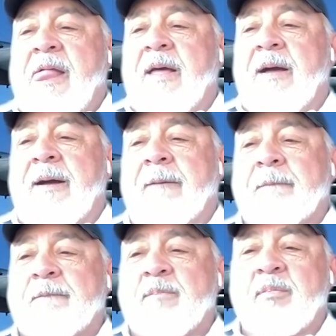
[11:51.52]

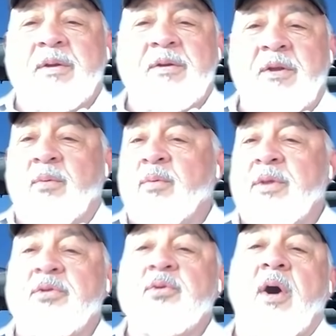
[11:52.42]
Um, but, you know, we
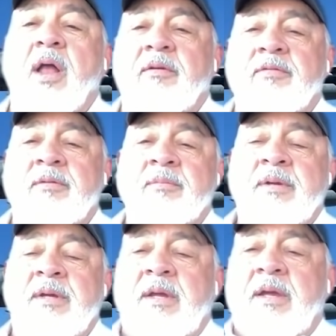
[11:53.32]
went through all of them.
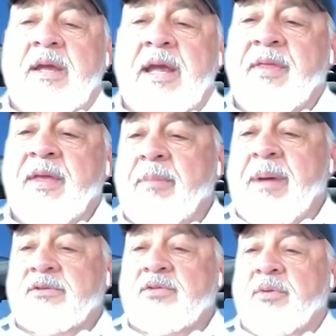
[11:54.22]
And then
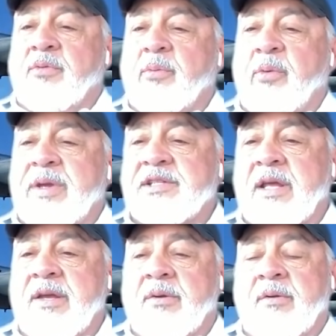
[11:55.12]
about two or three weeks
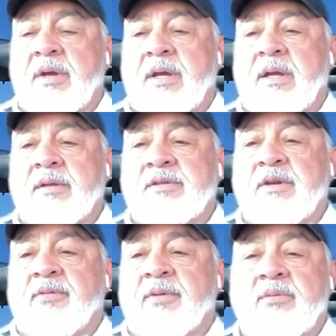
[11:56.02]
later, uh,
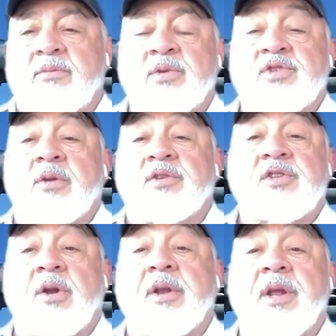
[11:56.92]
different results
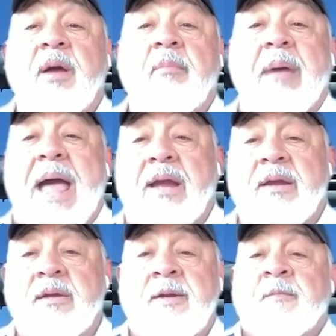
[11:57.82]
started to come back.
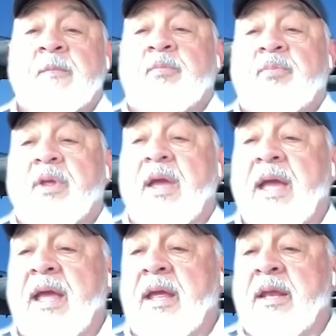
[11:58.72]

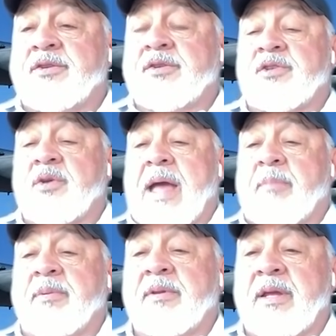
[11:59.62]
And it just so
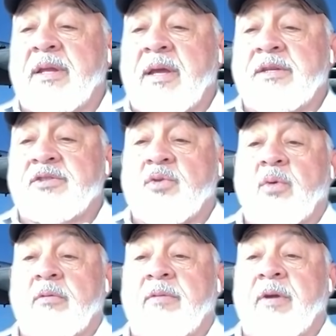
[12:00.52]
happened that I
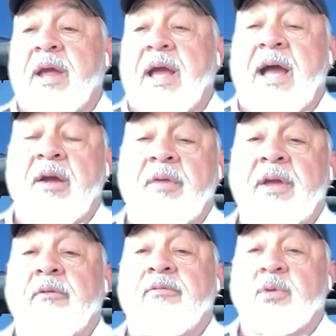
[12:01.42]
scored very high on
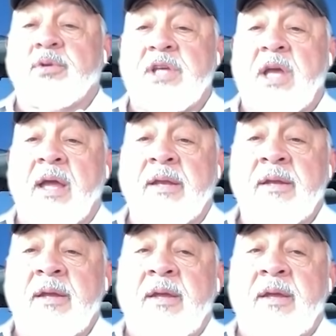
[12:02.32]
the Air Force side.